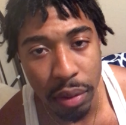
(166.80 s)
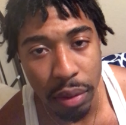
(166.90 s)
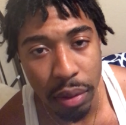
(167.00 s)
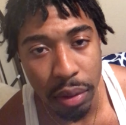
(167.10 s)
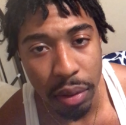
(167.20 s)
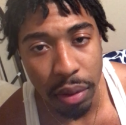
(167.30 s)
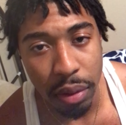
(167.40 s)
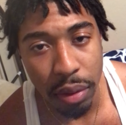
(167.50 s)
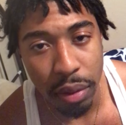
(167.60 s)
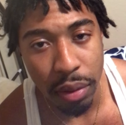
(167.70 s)

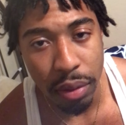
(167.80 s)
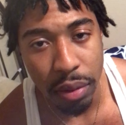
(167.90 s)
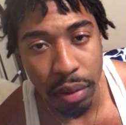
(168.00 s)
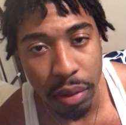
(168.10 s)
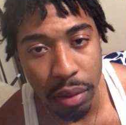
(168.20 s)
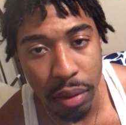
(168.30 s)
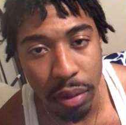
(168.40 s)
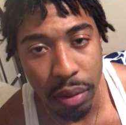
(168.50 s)
(silence)